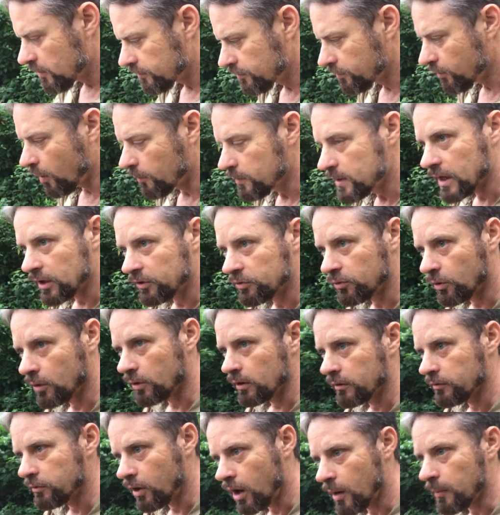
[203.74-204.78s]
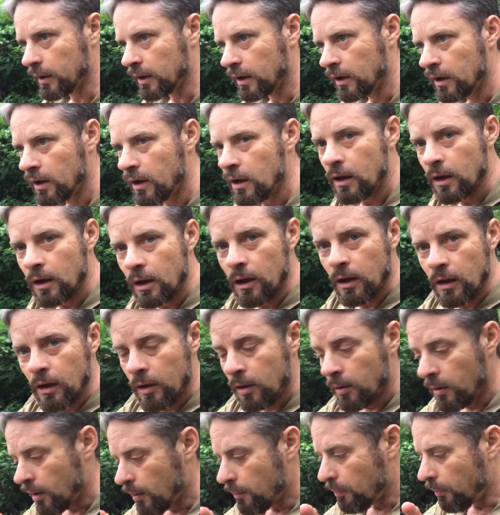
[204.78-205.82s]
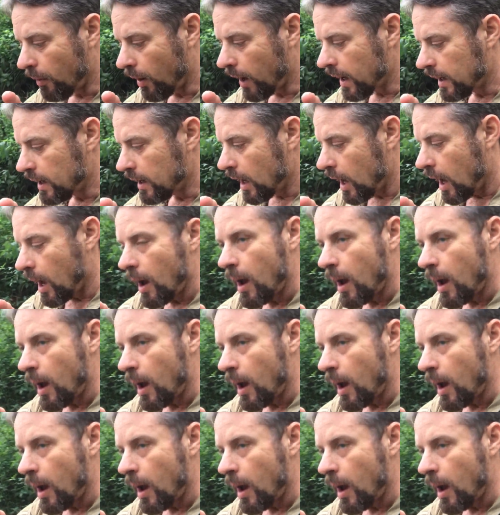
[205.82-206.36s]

from the external environment by